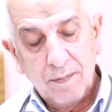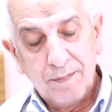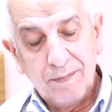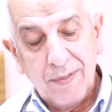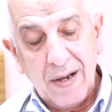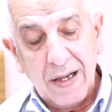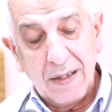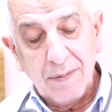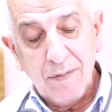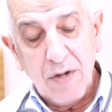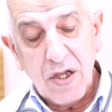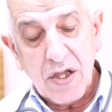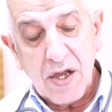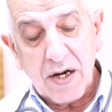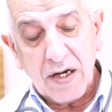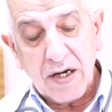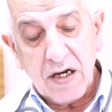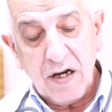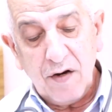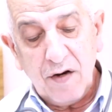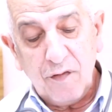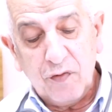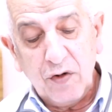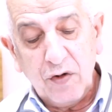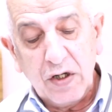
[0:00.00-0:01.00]

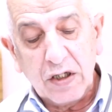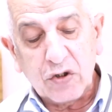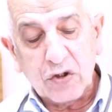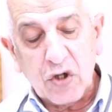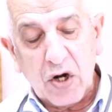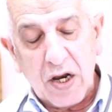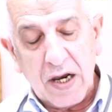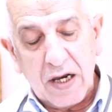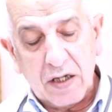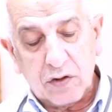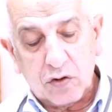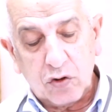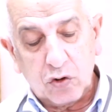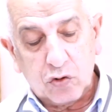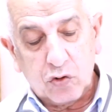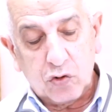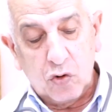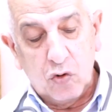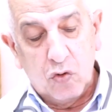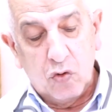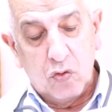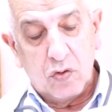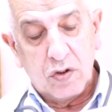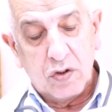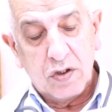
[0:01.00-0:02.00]
Pulmonary infiltrate.
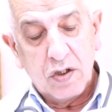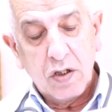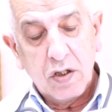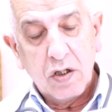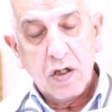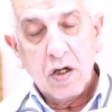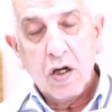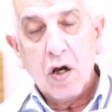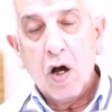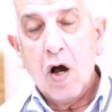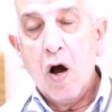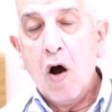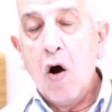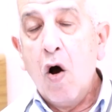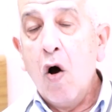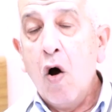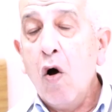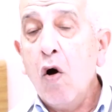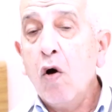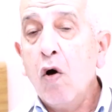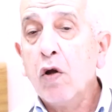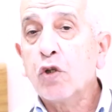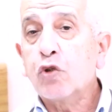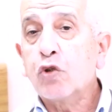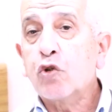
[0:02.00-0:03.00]
True.
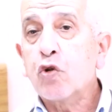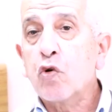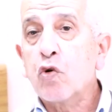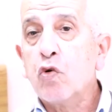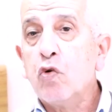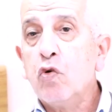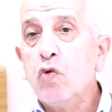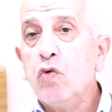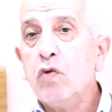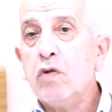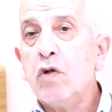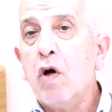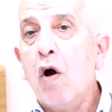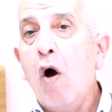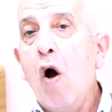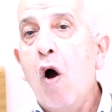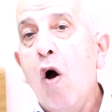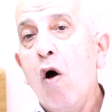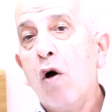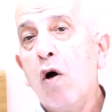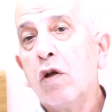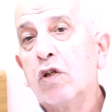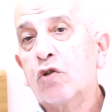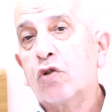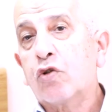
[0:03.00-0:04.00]
All true.
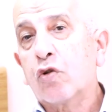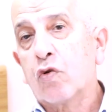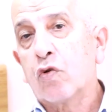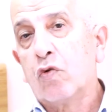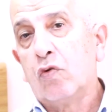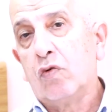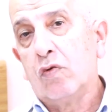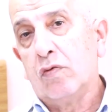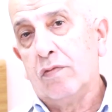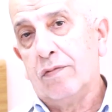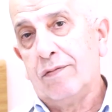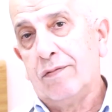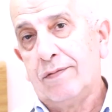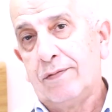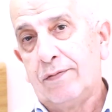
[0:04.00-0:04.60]
All true.